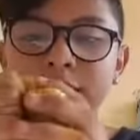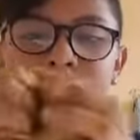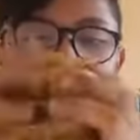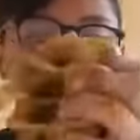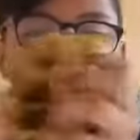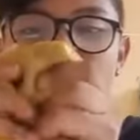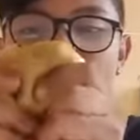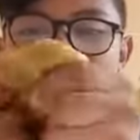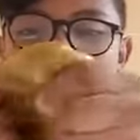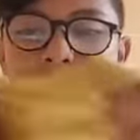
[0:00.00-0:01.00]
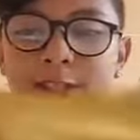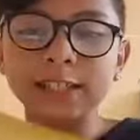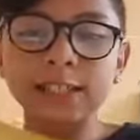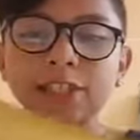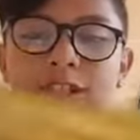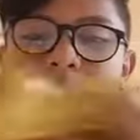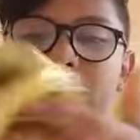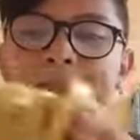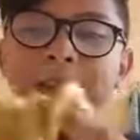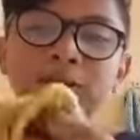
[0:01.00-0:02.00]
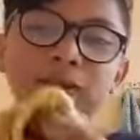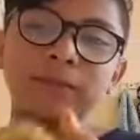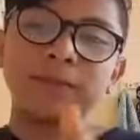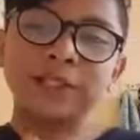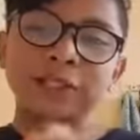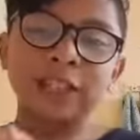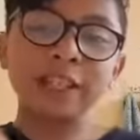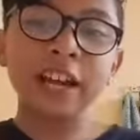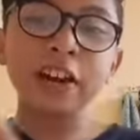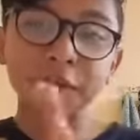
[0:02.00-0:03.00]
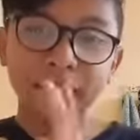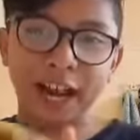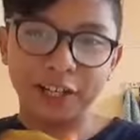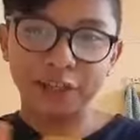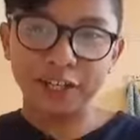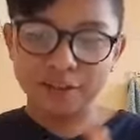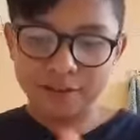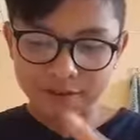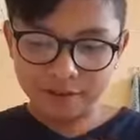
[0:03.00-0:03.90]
This is cool. My little sister's gonna love this so much. Let's get her reaction.